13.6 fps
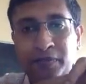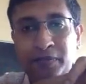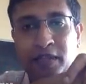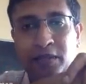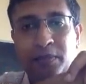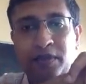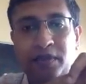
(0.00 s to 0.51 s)

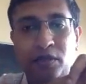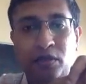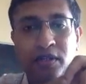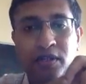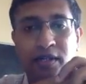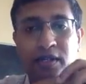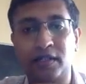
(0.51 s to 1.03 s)
That means they
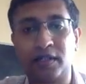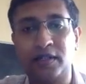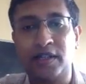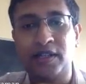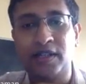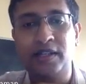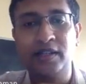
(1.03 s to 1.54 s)
don't conduct
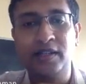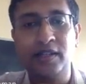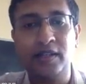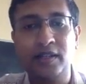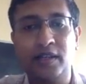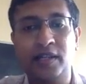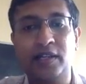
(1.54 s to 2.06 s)
any
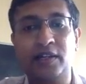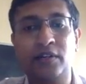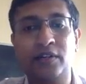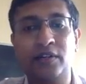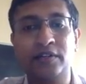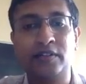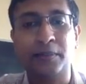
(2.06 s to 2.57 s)

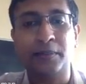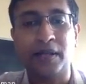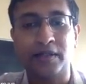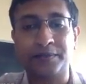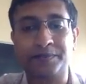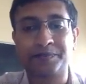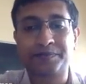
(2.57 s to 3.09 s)
electrons in the
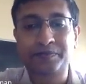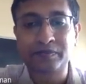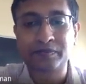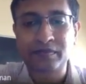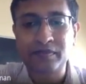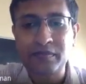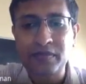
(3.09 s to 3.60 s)
bulk,
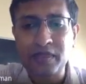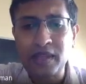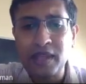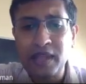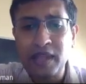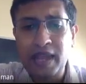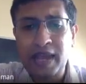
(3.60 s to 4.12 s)

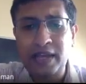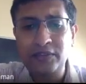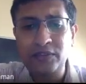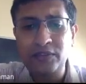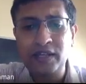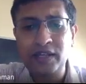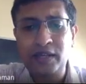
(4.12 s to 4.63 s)
and so
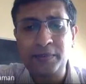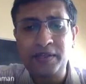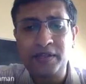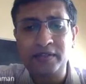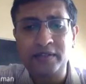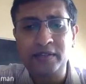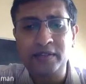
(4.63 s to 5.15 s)
they can be
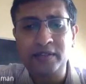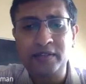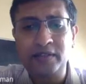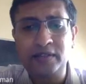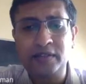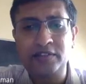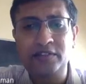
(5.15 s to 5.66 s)

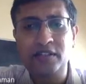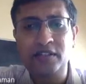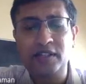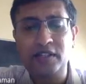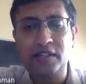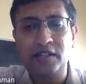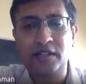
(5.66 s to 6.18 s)
considered
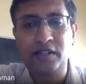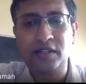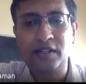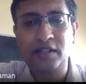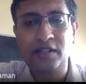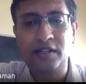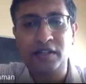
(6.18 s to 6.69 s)
essentially
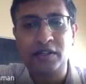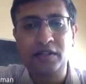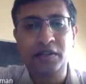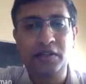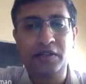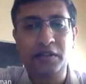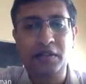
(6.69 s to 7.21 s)

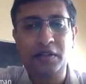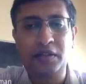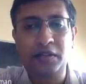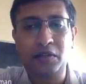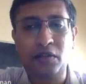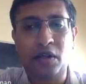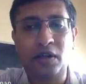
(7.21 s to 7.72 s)

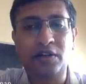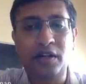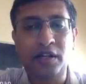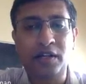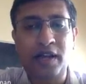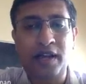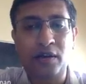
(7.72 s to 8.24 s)
not
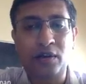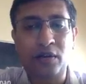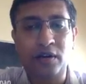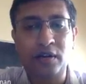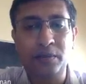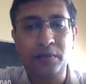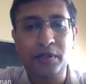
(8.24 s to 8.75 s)

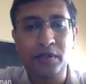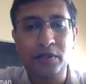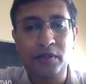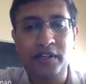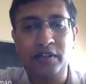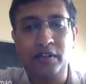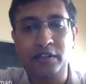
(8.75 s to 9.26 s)
contributing to
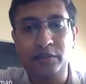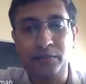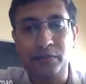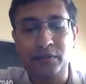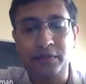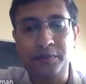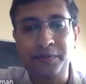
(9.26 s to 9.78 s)
any
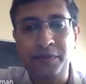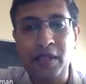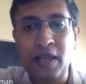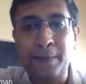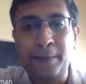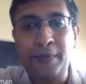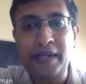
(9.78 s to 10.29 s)
transport.
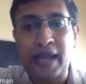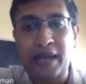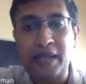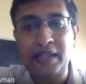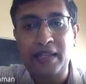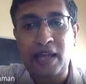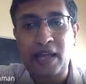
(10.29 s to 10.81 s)

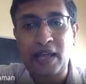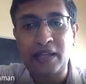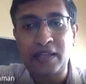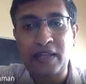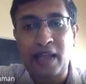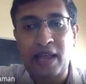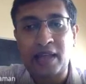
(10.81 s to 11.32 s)
But
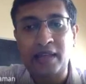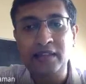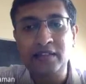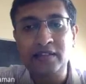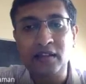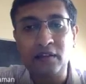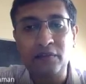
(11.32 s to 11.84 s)
at the
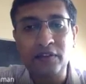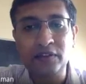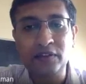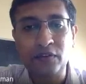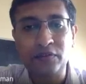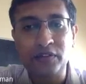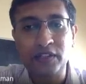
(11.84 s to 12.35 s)
surface
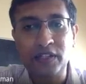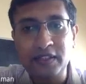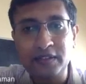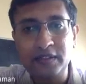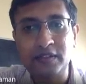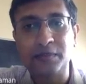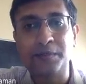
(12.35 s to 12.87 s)
of
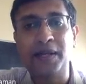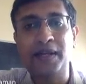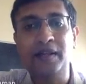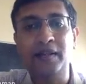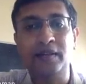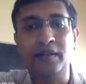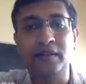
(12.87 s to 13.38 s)
these
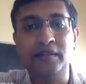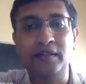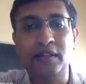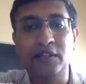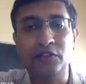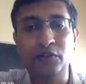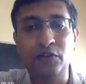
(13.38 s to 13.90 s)
materials,
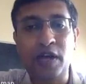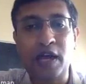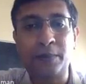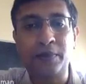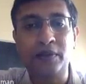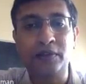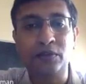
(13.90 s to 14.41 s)
it so
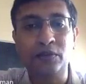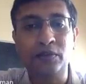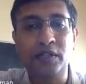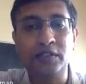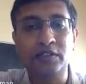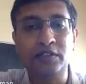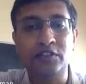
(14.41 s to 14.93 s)
happens you
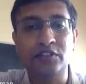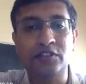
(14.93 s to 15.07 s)
can